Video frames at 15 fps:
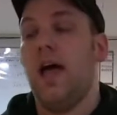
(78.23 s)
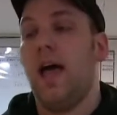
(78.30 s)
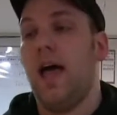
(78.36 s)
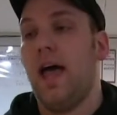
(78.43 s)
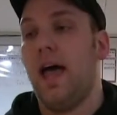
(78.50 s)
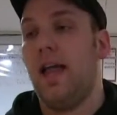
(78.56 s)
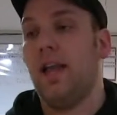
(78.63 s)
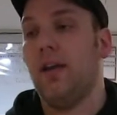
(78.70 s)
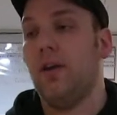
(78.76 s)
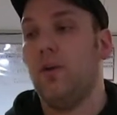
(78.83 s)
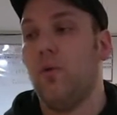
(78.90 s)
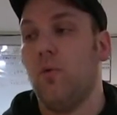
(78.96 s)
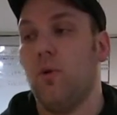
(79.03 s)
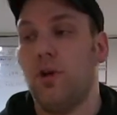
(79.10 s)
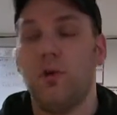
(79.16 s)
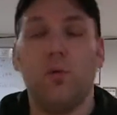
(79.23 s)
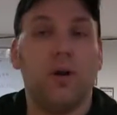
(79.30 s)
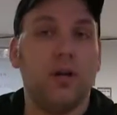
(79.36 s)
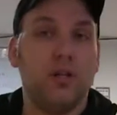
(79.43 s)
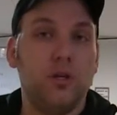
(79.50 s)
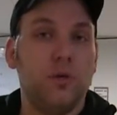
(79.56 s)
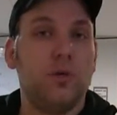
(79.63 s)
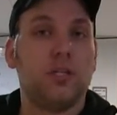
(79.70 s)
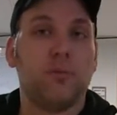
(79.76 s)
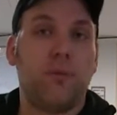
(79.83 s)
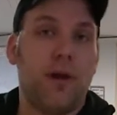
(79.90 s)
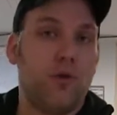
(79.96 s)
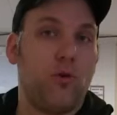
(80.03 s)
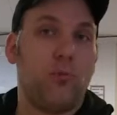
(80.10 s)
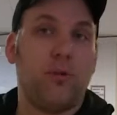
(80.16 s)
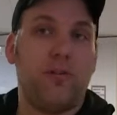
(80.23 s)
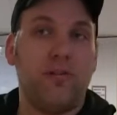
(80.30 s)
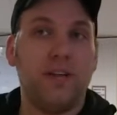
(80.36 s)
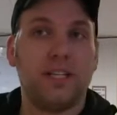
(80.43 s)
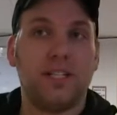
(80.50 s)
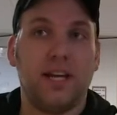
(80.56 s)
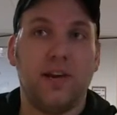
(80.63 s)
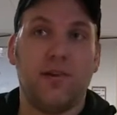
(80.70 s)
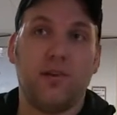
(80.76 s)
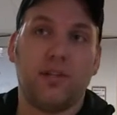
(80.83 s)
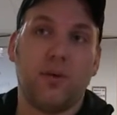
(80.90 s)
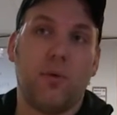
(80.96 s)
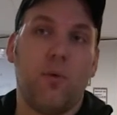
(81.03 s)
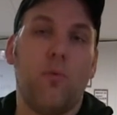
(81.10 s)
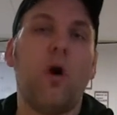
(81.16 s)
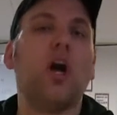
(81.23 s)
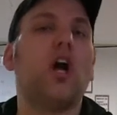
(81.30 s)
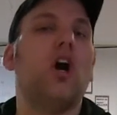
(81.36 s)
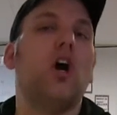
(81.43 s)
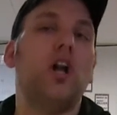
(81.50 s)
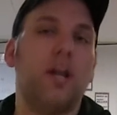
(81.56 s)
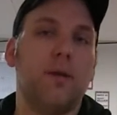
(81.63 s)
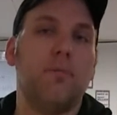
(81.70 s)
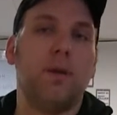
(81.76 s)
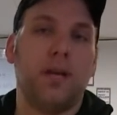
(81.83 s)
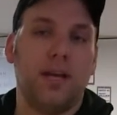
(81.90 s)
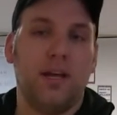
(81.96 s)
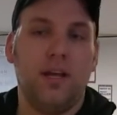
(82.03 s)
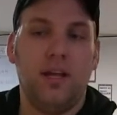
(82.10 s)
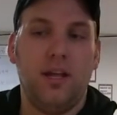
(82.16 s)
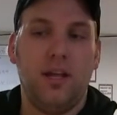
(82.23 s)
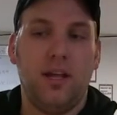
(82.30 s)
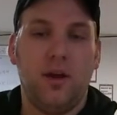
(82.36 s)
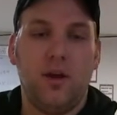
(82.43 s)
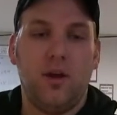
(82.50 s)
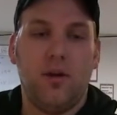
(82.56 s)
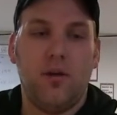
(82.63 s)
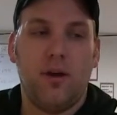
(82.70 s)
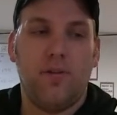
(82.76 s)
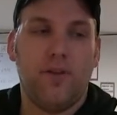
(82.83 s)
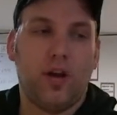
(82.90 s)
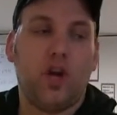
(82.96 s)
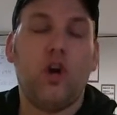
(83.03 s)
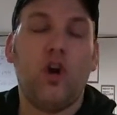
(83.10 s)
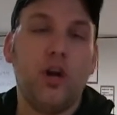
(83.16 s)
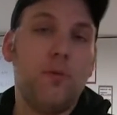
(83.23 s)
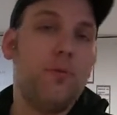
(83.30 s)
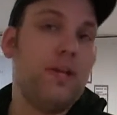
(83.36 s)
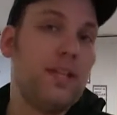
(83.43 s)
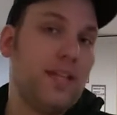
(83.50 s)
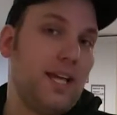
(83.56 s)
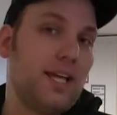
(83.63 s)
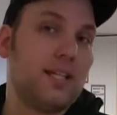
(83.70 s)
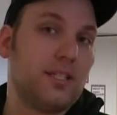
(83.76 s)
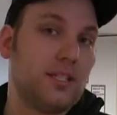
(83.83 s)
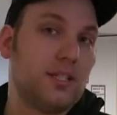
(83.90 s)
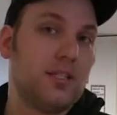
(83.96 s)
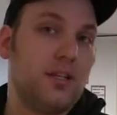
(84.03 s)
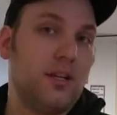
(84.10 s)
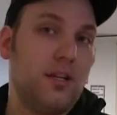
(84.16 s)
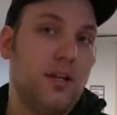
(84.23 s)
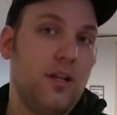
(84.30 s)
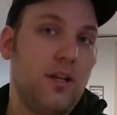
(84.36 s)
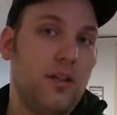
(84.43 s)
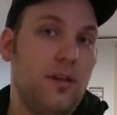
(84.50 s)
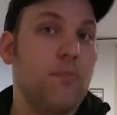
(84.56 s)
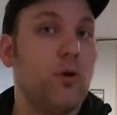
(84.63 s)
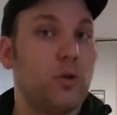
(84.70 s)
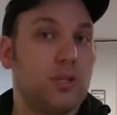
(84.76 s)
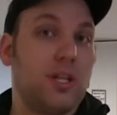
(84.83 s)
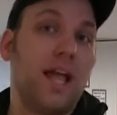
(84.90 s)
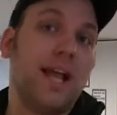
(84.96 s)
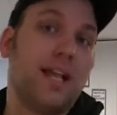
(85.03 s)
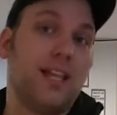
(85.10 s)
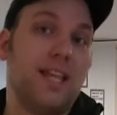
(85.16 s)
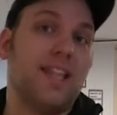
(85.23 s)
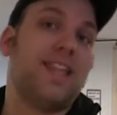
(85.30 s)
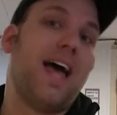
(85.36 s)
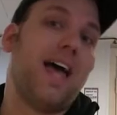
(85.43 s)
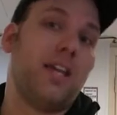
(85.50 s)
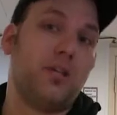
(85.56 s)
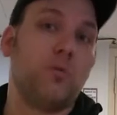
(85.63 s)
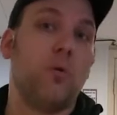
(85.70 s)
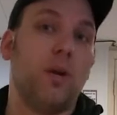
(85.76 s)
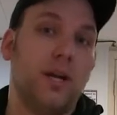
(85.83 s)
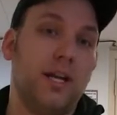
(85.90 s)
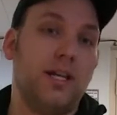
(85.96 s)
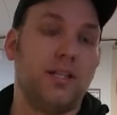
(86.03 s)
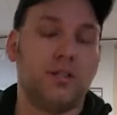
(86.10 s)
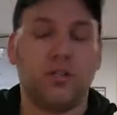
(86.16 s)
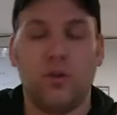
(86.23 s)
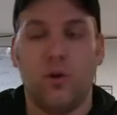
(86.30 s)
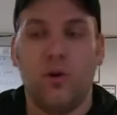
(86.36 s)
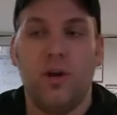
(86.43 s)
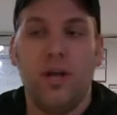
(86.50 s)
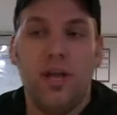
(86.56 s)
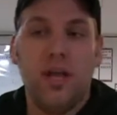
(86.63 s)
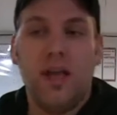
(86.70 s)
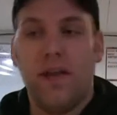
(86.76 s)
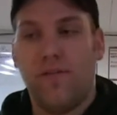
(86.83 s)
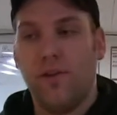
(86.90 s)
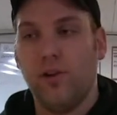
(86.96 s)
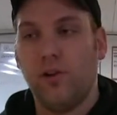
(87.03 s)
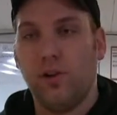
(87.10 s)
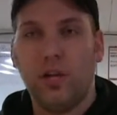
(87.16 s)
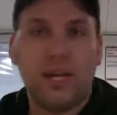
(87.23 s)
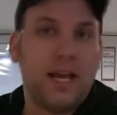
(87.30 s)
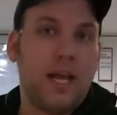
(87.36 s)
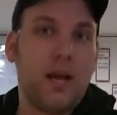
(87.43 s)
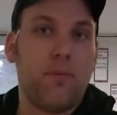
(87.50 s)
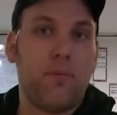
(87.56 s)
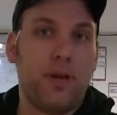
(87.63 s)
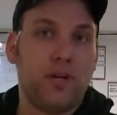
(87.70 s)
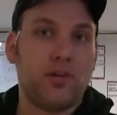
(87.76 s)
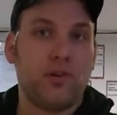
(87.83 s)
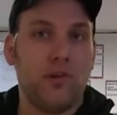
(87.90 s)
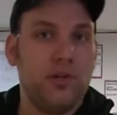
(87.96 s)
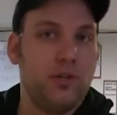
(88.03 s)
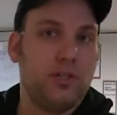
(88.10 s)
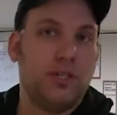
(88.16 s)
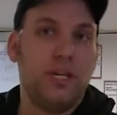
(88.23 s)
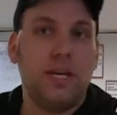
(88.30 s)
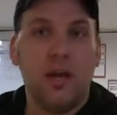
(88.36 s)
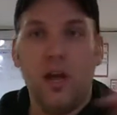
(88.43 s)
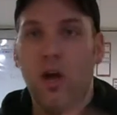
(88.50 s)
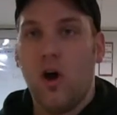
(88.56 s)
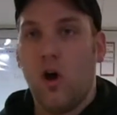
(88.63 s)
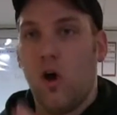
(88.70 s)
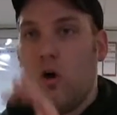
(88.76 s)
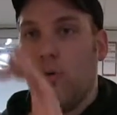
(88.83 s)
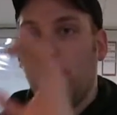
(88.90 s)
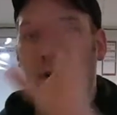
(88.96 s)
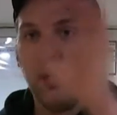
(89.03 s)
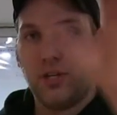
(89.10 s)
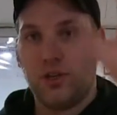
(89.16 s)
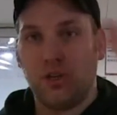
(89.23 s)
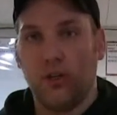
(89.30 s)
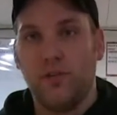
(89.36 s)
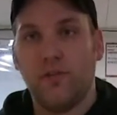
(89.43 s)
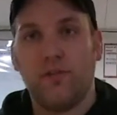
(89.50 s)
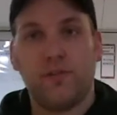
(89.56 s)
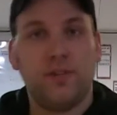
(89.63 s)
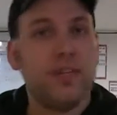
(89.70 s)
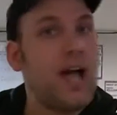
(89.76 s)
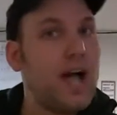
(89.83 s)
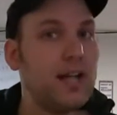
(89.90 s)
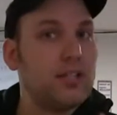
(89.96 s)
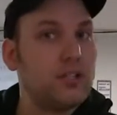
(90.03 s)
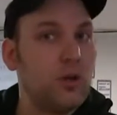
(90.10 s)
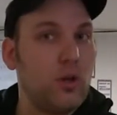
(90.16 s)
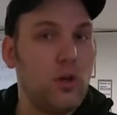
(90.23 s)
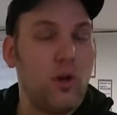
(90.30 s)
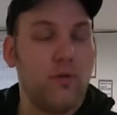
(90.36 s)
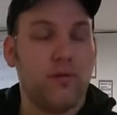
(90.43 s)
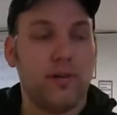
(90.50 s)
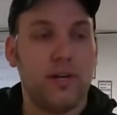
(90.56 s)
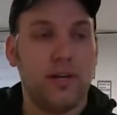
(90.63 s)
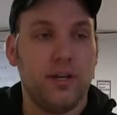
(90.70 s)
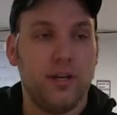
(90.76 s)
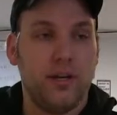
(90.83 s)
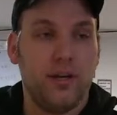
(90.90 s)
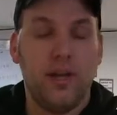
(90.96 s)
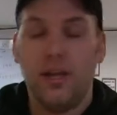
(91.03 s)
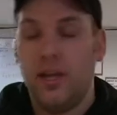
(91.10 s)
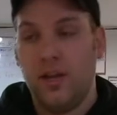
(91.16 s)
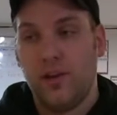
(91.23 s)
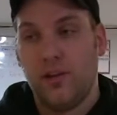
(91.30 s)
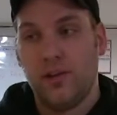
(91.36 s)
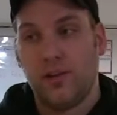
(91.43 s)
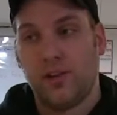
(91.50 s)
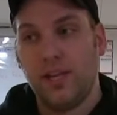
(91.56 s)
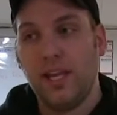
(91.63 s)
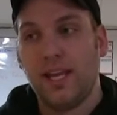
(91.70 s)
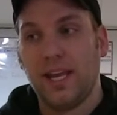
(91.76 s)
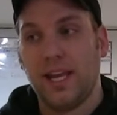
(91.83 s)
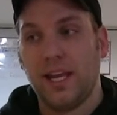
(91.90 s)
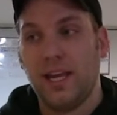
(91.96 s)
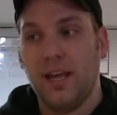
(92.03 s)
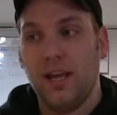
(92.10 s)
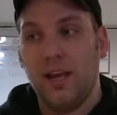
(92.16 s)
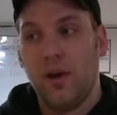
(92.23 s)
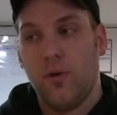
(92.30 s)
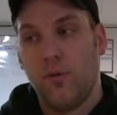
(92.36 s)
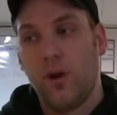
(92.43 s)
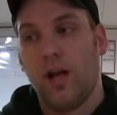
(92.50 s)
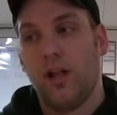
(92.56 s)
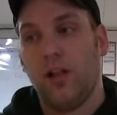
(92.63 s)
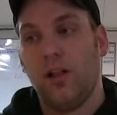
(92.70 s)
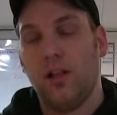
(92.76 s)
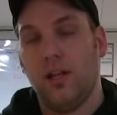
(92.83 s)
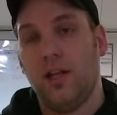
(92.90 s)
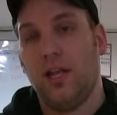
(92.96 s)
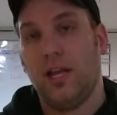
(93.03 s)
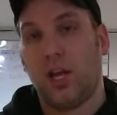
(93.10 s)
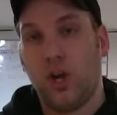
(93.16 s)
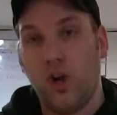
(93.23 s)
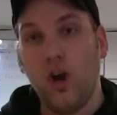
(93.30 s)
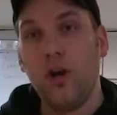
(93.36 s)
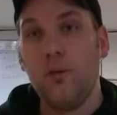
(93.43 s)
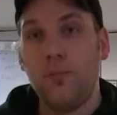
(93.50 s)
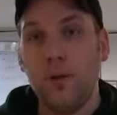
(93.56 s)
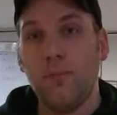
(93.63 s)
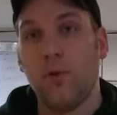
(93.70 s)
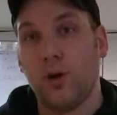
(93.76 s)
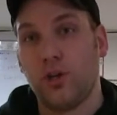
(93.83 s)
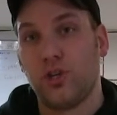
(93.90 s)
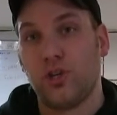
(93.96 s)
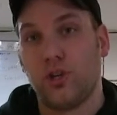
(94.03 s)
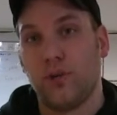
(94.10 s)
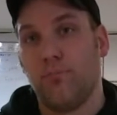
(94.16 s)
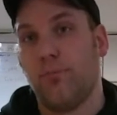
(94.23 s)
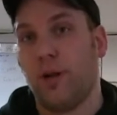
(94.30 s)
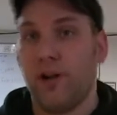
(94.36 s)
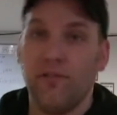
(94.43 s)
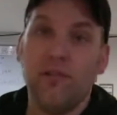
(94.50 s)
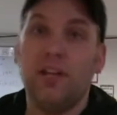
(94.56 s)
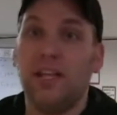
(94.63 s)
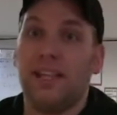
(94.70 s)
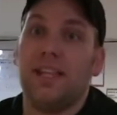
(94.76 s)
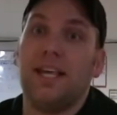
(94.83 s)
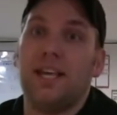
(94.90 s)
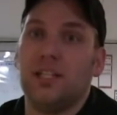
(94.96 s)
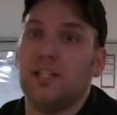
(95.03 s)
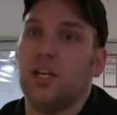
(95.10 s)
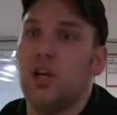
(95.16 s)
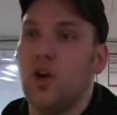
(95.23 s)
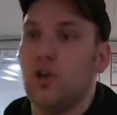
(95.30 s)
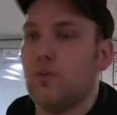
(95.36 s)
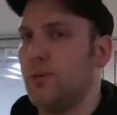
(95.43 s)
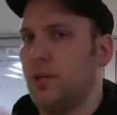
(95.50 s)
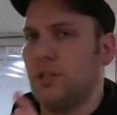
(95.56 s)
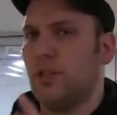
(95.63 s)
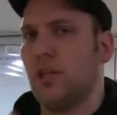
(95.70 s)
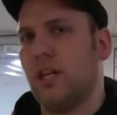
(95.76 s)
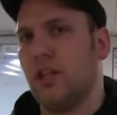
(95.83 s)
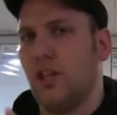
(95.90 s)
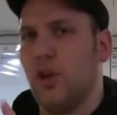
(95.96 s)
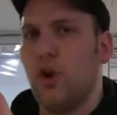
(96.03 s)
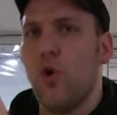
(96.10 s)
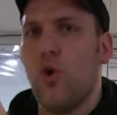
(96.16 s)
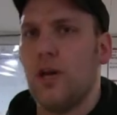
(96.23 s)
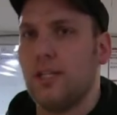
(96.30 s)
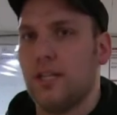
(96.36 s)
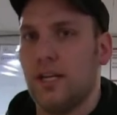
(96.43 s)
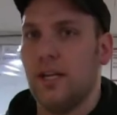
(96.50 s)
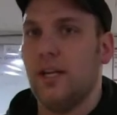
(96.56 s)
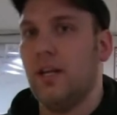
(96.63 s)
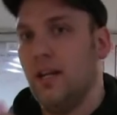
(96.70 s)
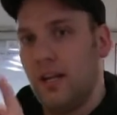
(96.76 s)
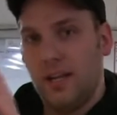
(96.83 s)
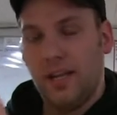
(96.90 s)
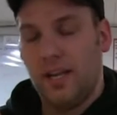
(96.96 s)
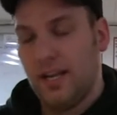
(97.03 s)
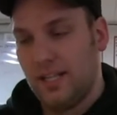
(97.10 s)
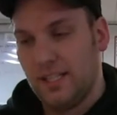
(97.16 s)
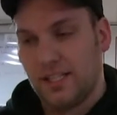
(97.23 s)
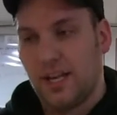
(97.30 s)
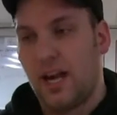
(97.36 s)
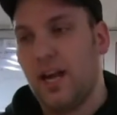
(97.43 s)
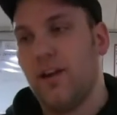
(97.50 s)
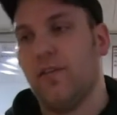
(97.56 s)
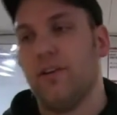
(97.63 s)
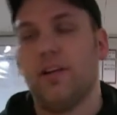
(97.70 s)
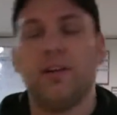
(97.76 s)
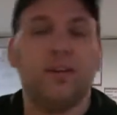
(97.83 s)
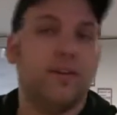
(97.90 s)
And what you want to do as a paranormal investigator, you say, well, what could it be? If it could be this, then most likely that is what it is. So if you're looking at a picture and you see a whole bunch of dots all over it, and you're thinking, well, it could be moisture, but I really think it's a ghost because look at the noise inside of it.